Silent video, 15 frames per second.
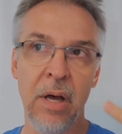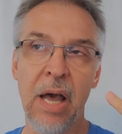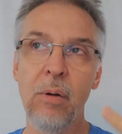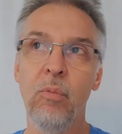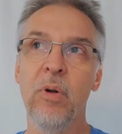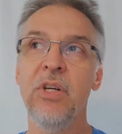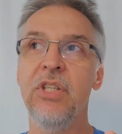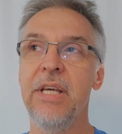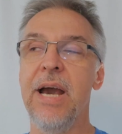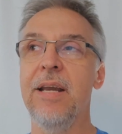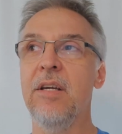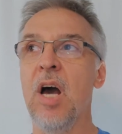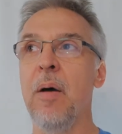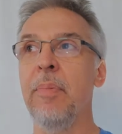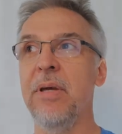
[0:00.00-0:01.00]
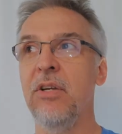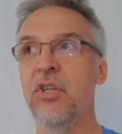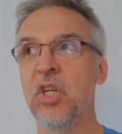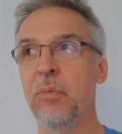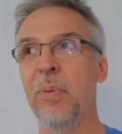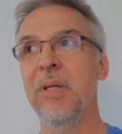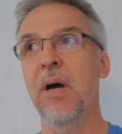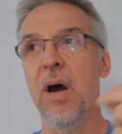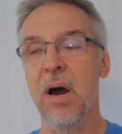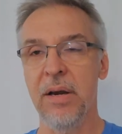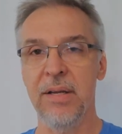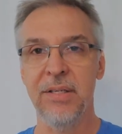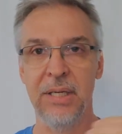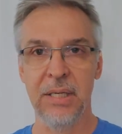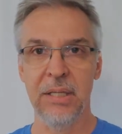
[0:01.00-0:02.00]
I wish the ad copy had just been
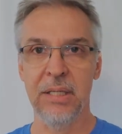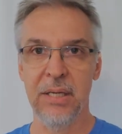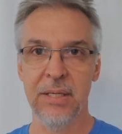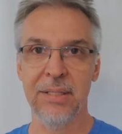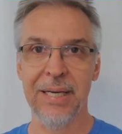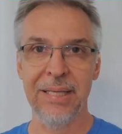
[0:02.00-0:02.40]
honest in this.